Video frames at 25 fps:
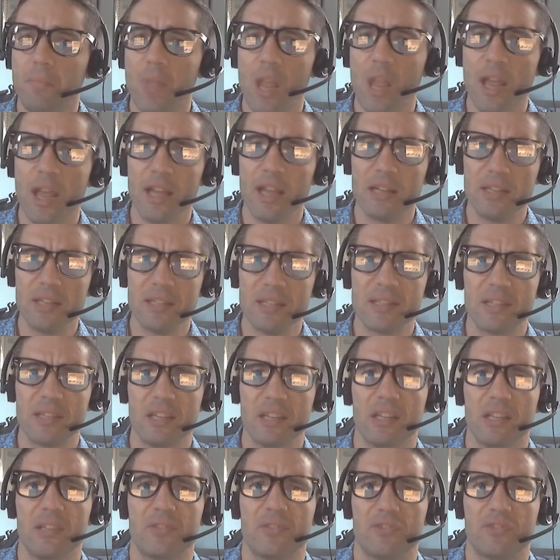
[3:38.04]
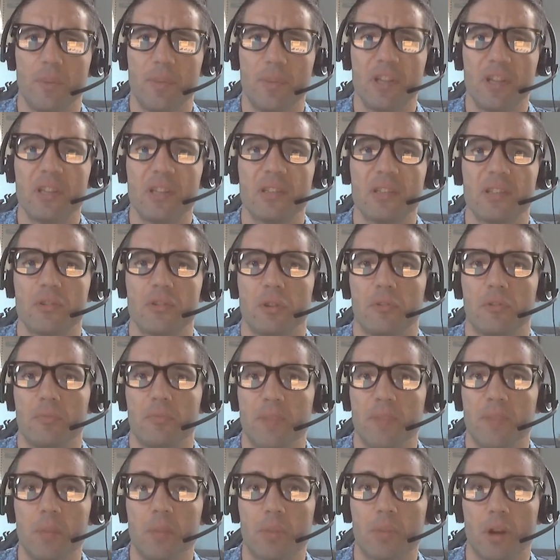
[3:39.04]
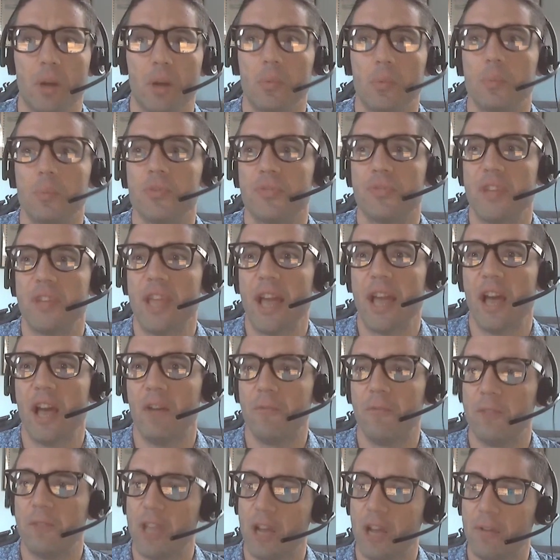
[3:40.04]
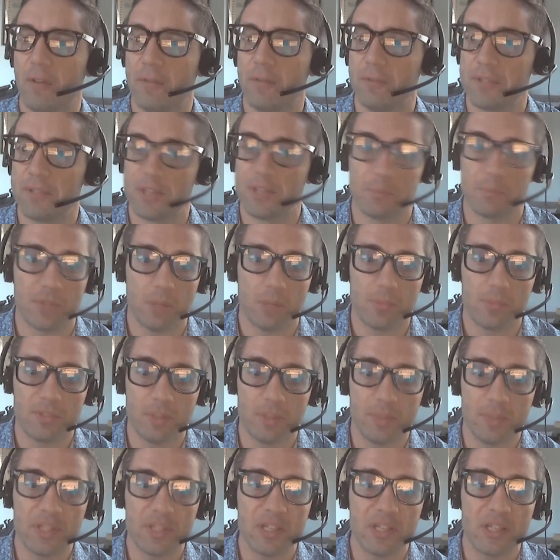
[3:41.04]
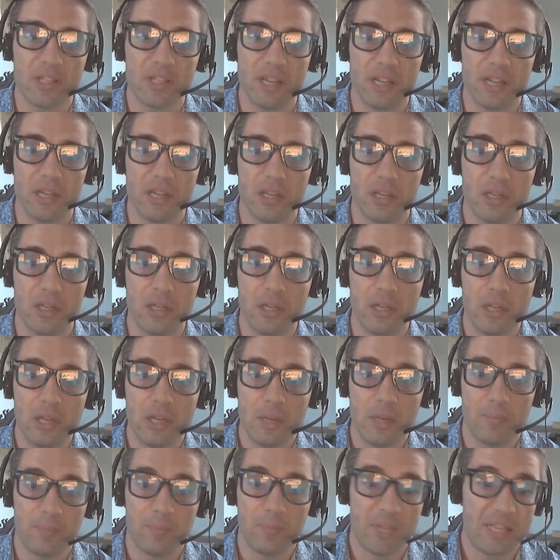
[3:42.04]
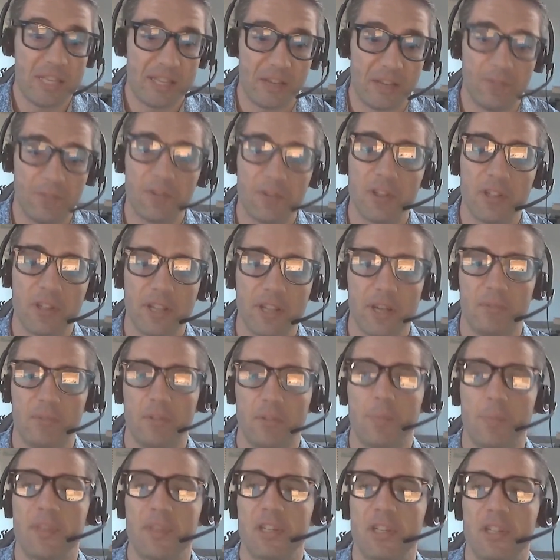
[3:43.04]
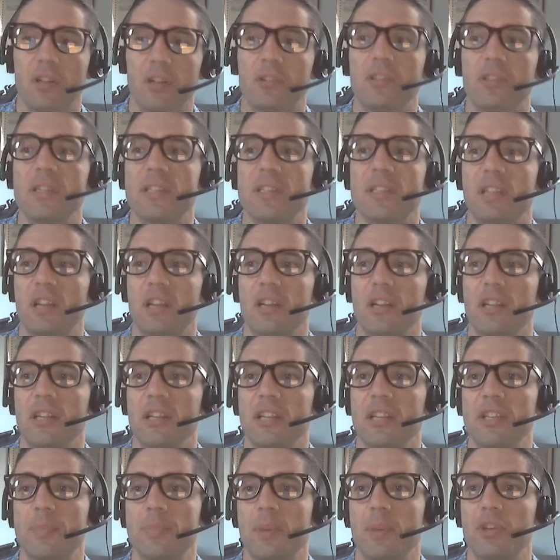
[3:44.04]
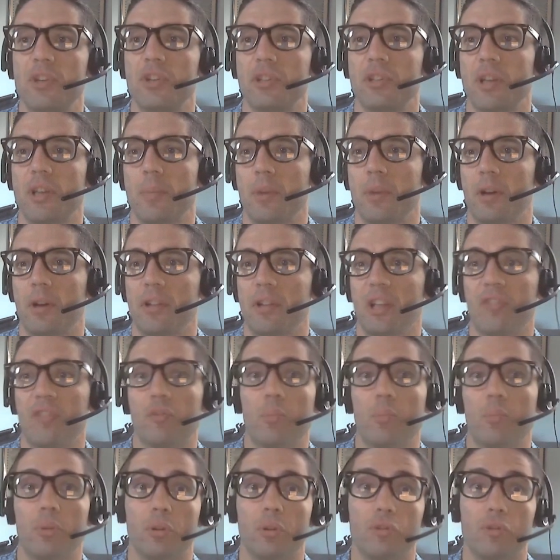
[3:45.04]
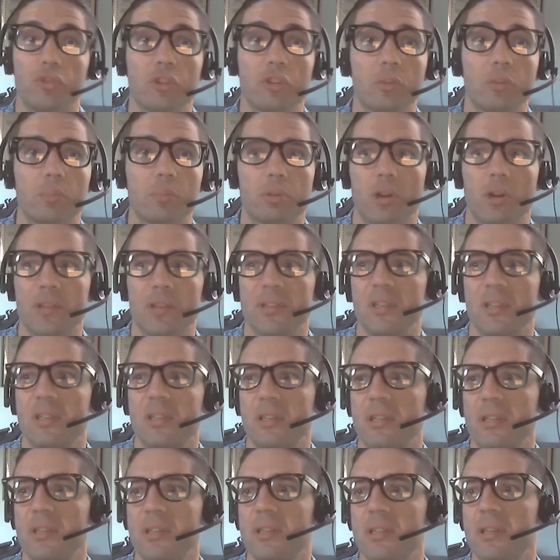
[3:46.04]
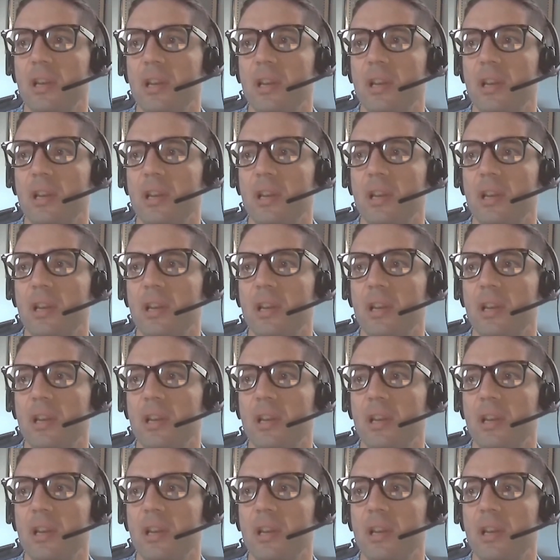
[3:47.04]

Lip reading: And this is reminiscent of many problems we have. We have sometimes limited data. We definitely have limited understanding, especially about anthropological processes.